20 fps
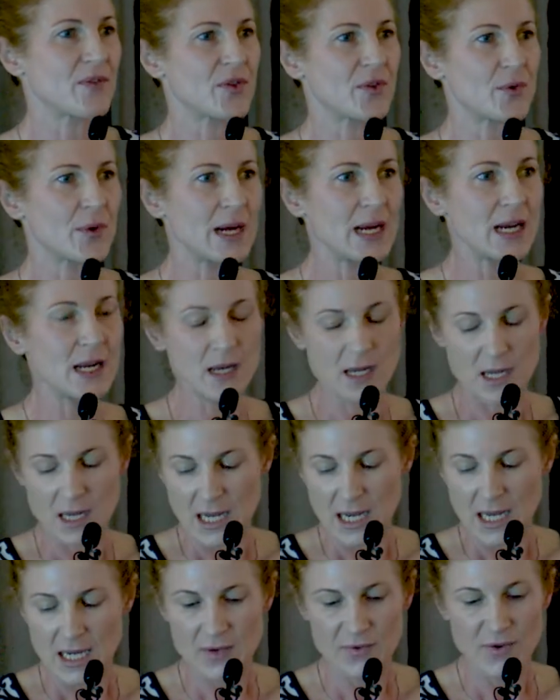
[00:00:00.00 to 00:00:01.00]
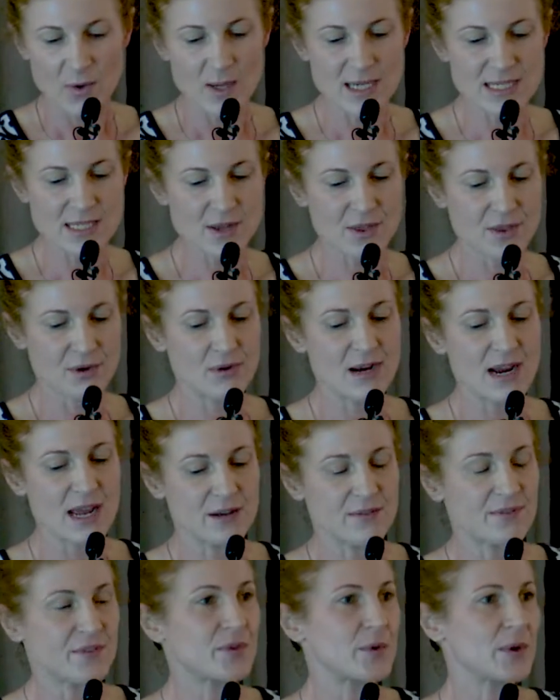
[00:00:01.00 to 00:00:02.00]
3. And if you answer 3
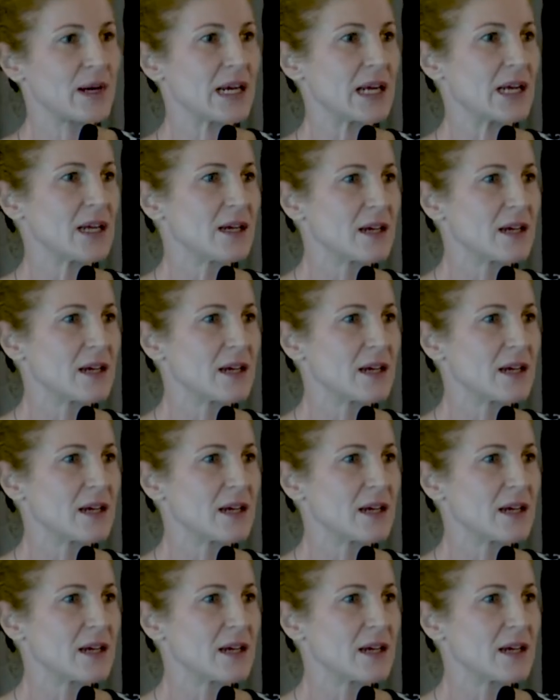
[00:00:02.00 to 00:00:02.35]
out of 3,